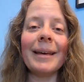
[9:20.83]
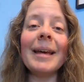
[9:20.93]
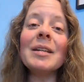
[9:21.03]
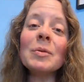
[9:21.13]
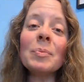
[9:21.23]

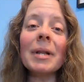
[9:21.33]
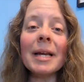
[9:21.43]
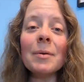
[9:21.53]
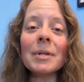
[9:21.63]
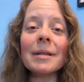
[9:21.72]
And just play
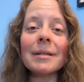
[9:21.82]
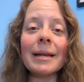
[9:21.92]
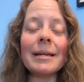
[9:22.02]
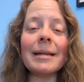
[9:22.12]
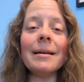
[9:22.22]
with this
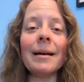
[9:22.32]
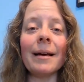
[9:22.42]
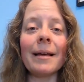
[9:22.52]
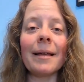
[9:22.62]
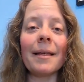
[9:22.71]
idea
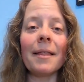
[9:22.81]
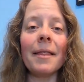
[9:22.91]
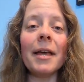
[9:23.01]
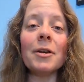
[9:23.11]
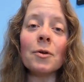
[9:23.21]

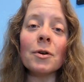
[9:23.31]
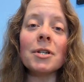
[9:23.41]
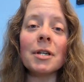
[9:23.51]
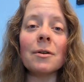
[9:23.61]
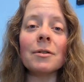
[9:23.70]
that
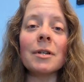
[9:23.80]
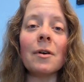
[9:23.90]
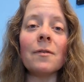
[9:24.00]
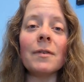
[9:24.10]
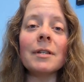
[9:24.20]
nourishing
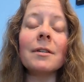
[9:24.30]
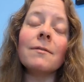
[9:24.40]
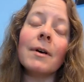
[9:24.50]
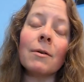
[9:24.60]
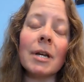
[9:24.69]
yourself is the
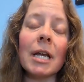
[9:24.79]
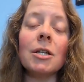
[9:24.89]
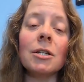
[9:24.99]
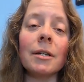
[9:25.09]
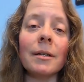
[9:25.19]

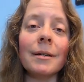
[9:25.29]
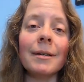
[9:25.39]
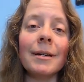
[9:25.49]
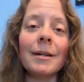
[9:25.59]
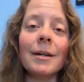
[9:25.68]
foundation
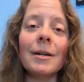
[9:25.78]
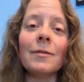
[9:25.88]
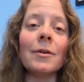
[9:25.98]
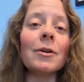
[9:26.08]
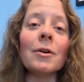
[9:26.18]

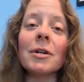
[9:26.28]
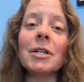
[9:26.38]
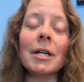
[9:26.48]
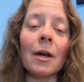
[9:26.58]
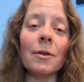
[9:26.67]
for
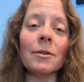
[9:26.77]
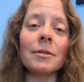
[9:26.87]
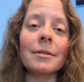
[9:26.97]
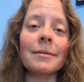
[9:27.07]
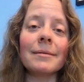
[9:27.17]
nourishing
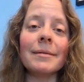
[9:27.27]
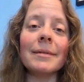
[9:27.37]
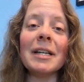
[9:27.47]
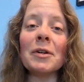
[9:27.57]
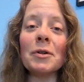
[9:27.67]
others
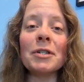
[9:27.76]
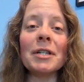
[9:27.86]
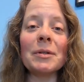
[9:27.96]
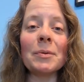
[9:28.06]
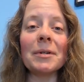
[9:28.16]
and nourishing
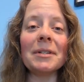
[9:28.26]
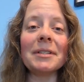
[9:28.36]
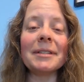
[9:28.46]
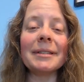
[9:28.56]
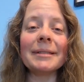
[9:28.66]
the world.
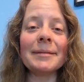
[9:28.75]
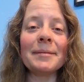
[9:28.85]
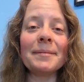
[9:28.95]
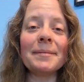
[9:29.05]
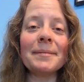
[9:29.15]

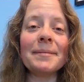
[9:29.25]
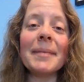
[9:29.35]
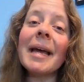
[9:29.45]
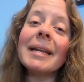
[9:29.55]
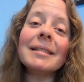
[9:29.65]

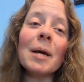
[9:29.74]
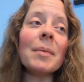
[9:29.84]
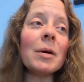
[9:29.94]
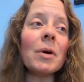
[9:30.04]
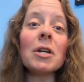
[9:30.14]
And
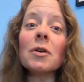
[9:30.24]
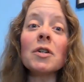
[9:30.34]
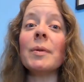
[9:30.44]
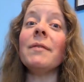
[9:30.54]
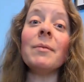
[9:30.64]
examining what
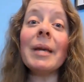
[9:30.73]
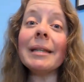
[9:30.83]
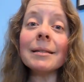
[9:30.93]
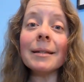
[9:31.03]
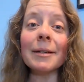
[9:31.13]
nourishment even
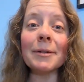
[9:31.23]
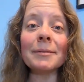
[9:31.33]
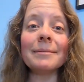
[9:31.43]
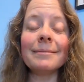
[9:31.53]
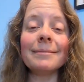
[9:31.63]
means to you.
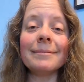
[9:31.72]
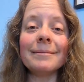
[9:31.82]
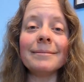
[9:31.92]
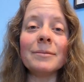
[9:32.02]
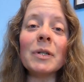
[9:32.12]

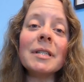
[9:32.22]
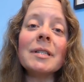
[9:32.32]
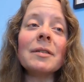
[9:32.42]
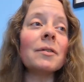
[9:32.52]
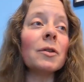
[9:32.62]
What does
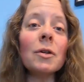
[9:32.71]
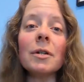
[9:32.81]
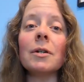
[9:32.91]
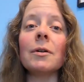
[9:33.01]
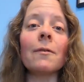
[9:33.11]
it look
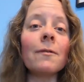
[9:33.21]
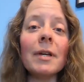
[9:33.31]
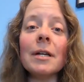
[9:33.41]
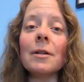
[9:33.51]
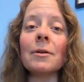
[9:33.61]
or
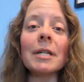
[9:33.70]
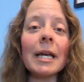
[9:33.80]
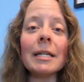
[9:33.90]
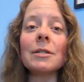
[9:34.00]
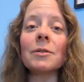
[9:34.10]
feel or
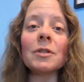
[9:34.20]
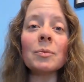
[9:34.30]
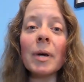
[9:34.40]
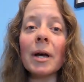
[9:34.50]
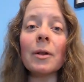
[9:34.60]
taste or
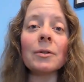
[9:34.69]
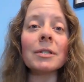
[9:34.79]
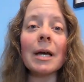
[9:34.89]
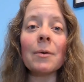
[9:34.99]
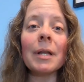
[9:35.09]
smell or
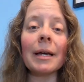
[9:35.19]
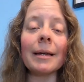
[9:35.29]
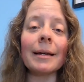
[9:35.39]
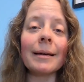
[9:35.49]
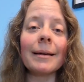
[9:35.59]
sound like